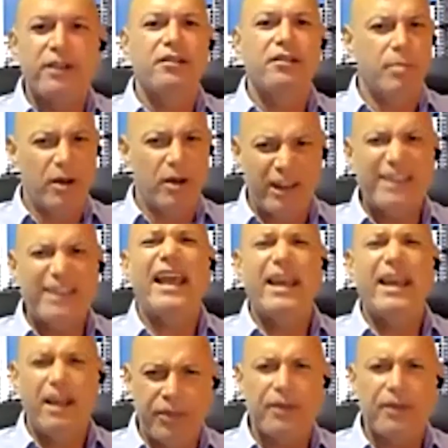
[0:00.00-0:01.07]
It's about the
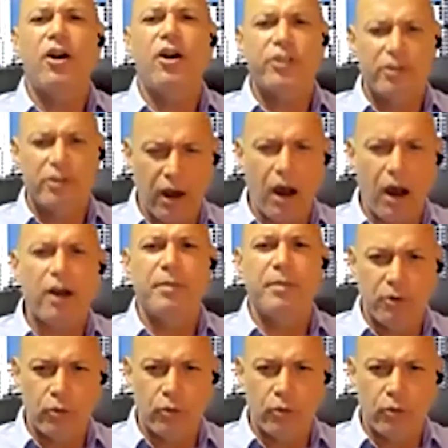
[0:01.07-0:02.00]
8th largest economy in the world.